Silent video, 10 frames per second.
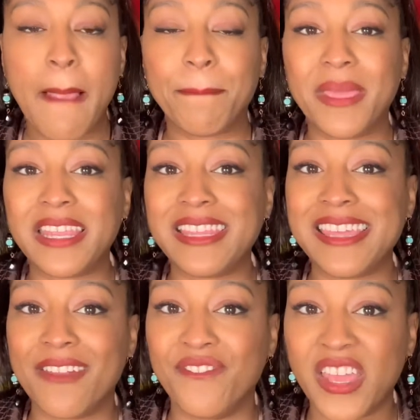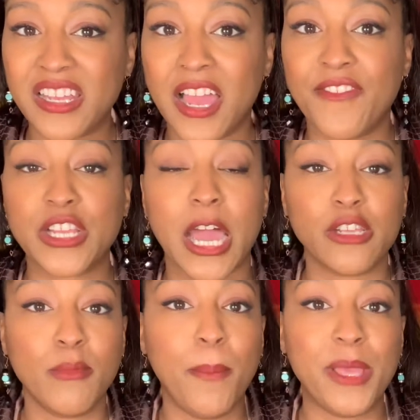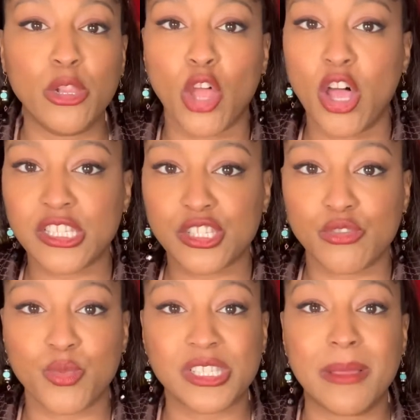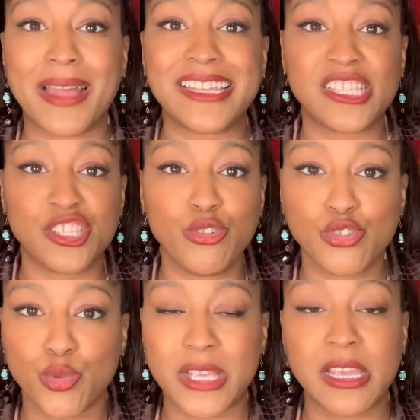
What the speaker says: But in the event of an automobile lawsuit where somebody sues you